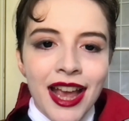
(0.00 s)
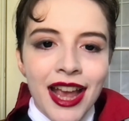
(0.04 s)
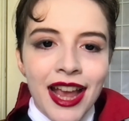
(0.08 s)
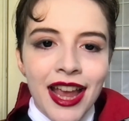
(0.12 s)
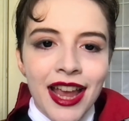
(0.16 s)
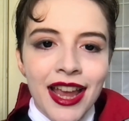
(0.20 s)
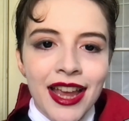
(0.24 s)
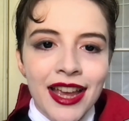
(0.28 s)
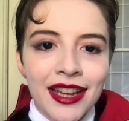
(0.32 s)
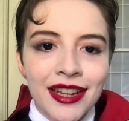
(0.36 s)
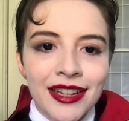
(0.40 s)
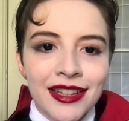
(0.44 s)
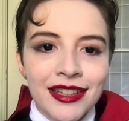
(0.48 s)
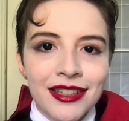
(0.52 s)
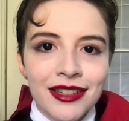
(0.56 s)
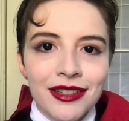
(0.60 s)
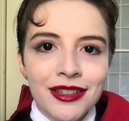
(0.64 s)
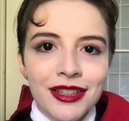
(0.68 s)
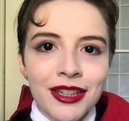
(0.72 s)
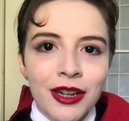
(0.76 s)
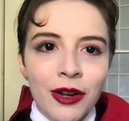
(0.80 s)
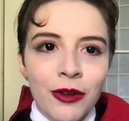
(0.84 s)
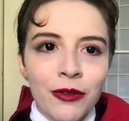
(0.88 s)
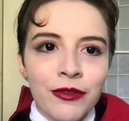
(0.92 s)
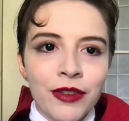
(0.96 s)
And,
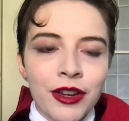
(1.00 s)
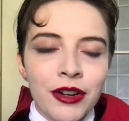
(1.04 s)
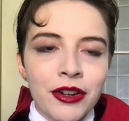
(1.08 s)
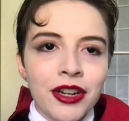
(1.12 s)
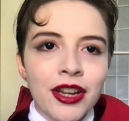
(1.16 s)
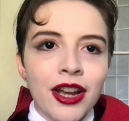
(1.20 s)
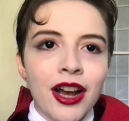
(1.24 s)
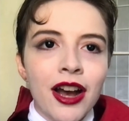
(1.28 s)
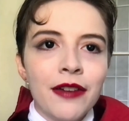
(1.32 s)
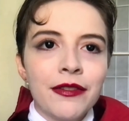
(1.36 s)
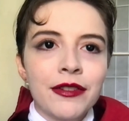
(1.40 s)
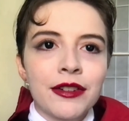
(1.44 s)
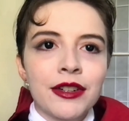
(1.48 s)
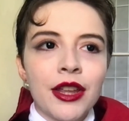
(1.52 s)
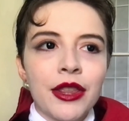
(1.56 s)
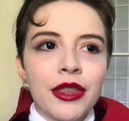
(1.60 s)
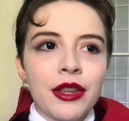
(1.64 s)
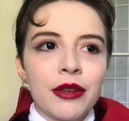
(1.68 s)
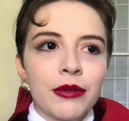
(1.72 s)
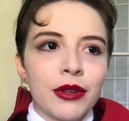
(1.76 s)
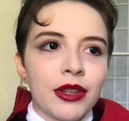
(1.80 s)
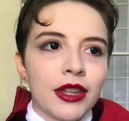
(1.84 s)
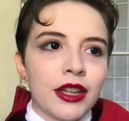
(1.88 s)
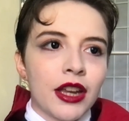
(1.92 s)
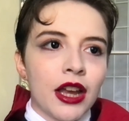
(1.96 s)
you know, very often nothing
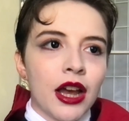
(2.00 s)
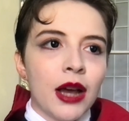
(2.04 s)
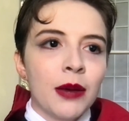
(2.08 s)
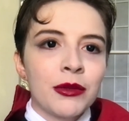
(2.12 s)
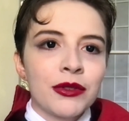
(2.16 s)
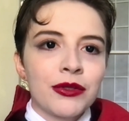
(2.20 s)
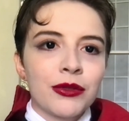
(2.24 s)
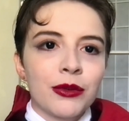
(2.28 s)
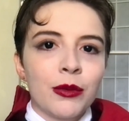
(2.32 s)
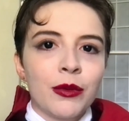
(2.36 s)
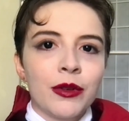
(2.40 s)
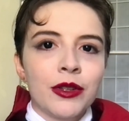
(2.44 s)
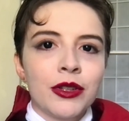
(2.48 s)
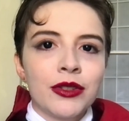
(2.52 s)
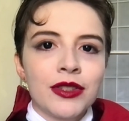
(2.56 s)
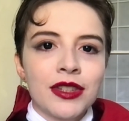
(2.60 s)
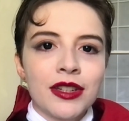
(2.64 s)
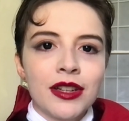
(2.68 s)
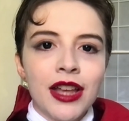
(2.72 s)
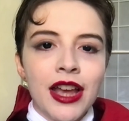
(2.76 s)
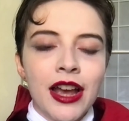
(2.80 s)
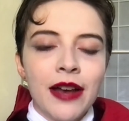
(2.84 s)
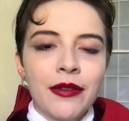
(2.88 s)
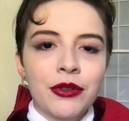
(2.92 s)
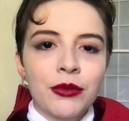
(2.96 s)
really comes from it, but you
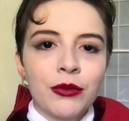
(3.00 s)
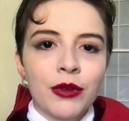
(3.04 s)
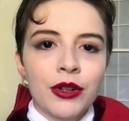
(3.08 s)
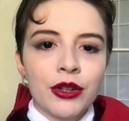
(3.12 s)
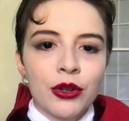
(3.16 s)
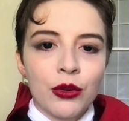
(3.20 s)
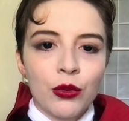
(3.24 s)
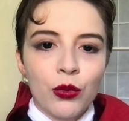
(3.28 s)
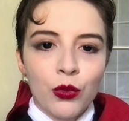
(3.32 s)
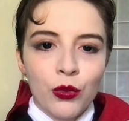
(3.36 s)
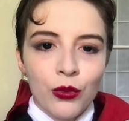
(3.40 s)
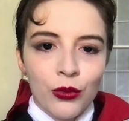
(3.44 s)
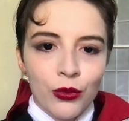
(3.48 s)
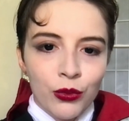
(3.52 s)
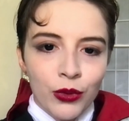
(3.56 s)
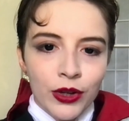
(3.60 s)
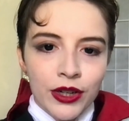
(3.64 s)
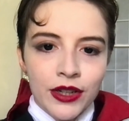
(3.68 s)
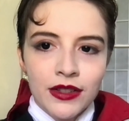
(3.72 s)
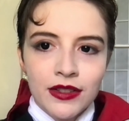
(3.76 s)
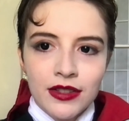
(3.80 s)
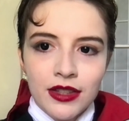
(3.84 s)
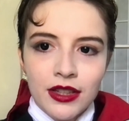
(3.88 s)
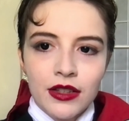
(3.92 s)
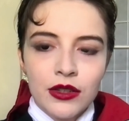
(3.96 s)
still have to wonder, what
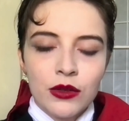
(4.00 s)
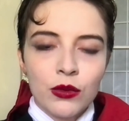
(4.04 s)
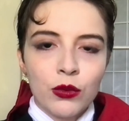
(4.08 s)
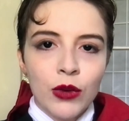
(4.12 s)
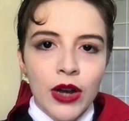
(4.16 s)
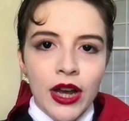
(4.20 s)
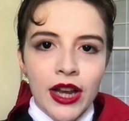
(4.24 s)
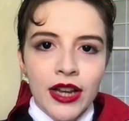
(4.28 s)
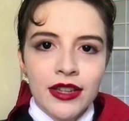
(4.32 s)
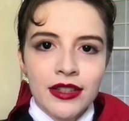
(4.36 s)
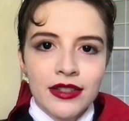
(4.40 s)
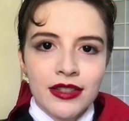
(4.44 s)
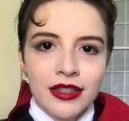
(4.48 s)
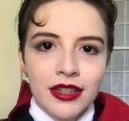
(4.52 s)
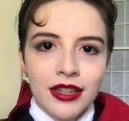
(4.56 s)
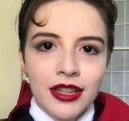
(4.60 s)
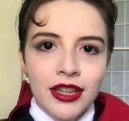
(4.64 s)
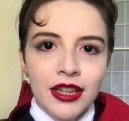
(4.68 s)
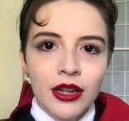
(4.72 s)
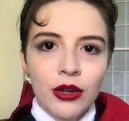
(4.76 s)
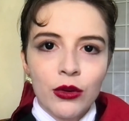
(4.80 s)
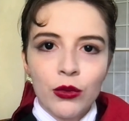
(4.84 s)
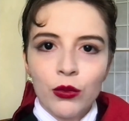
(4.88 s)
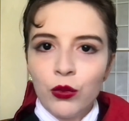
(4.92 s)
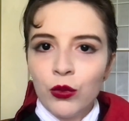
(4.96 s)
is this? Why is it
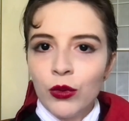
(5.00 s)
here?